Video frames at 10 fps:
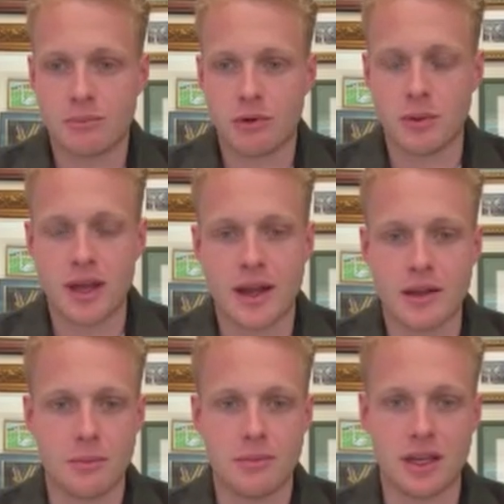probably had
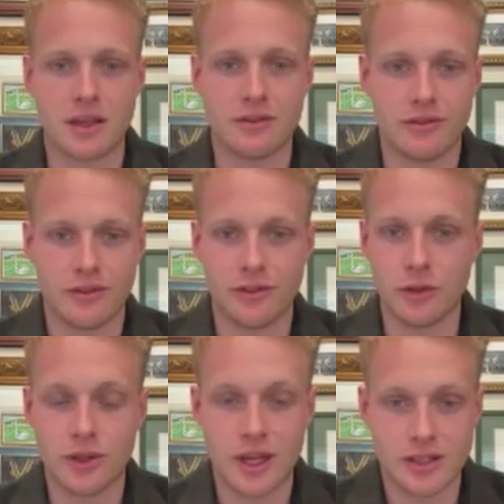a pick of a
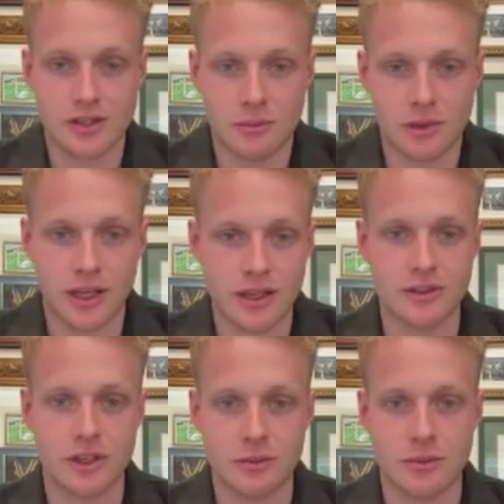few of these, I believe,
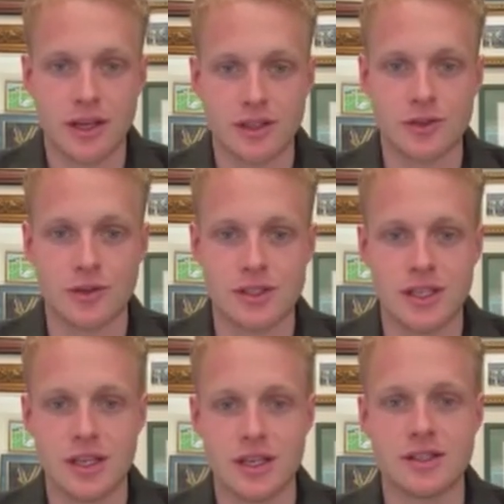being as good as
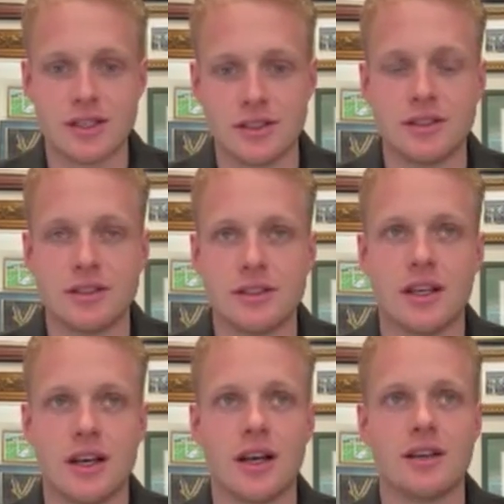he is, and
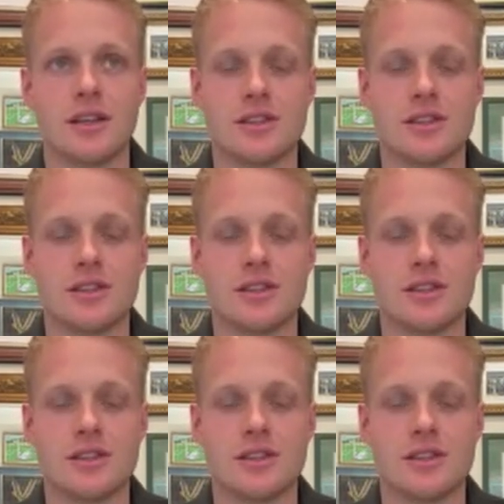he